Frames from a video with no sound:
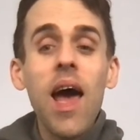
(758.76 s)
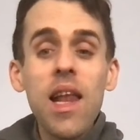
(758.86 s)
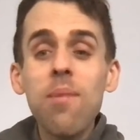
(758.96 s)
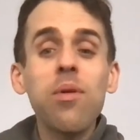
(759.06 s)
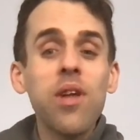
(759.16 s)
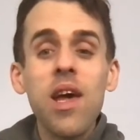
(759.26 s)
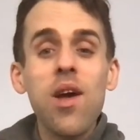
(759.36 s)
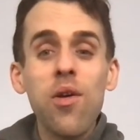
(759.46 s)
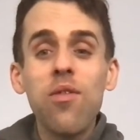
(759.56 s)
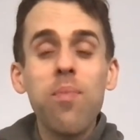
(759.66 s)

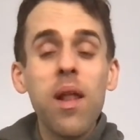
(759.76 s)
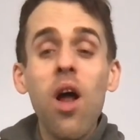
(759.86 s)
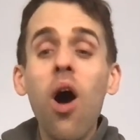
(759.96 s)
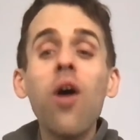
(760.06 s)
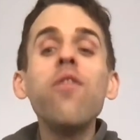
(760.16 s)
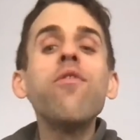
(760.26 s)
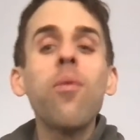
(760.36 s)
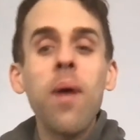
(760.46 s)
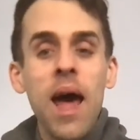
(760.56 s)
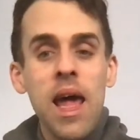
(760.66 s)
anybody who's been
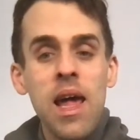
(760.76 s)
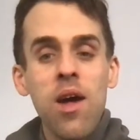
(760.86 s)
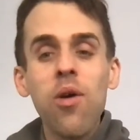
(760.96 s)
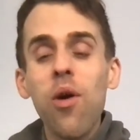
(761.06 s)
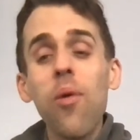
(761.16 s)
overweight who,